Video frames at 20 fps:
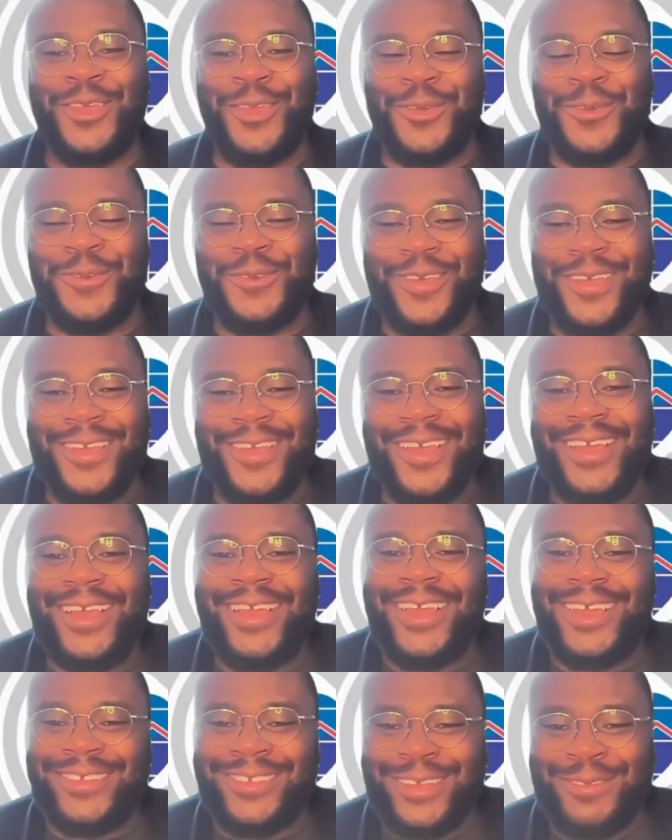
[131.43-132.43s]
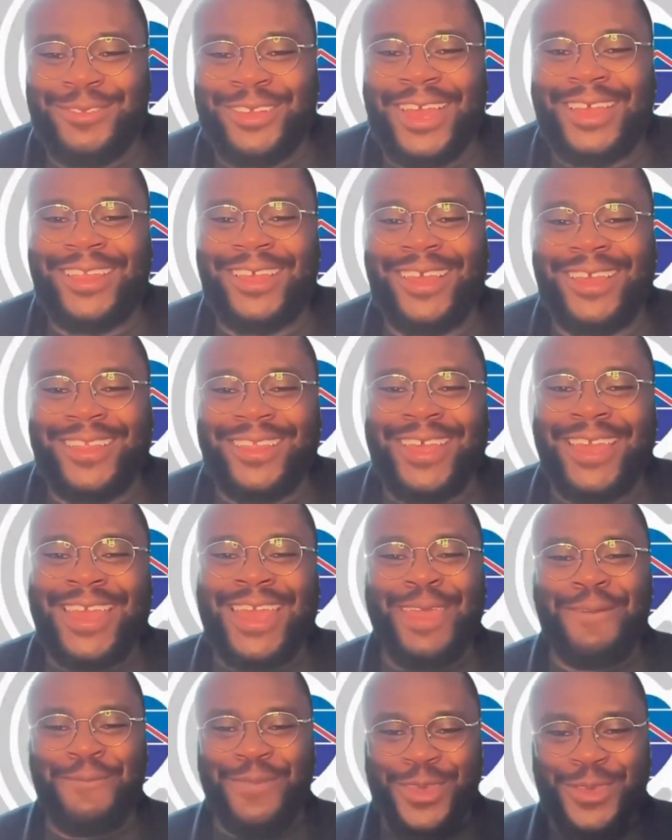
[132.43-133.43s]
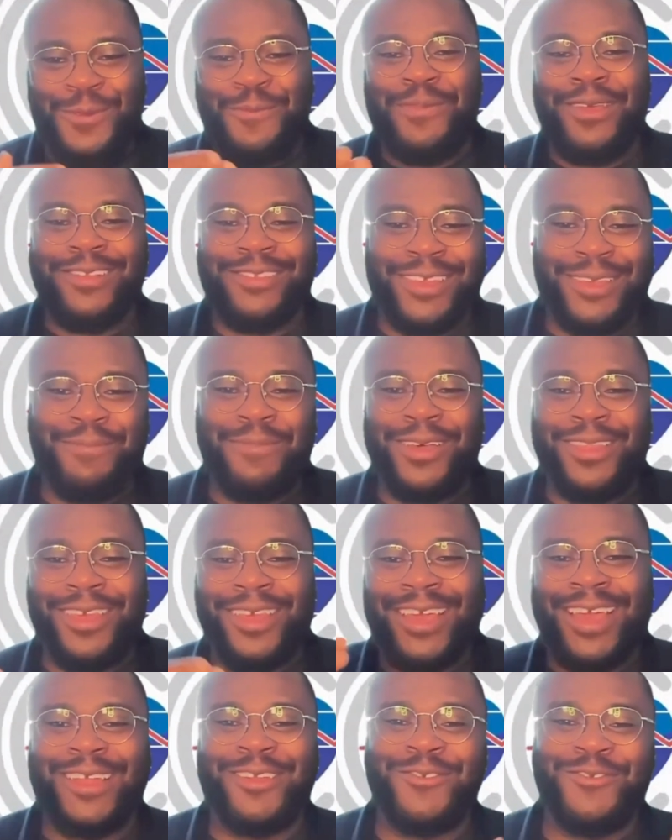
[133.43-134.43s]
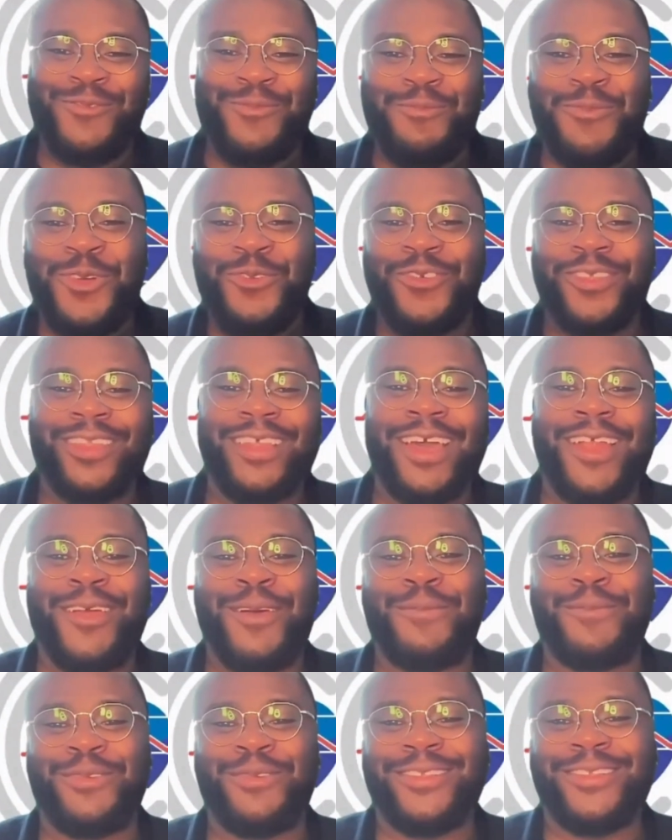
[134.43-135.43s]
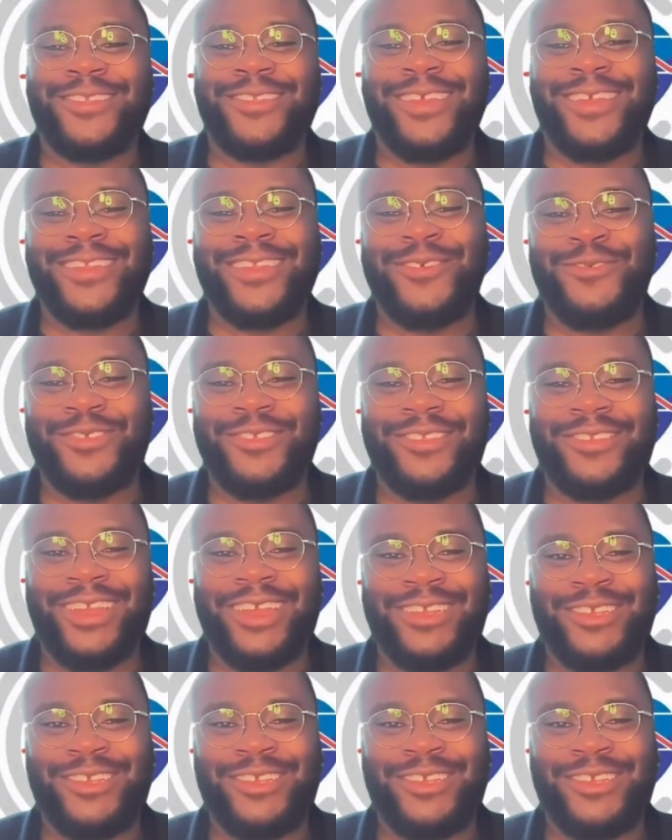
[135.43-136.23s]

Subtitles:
Thank you. Seems like they're keeping you busy, but they're kind of moving that up in different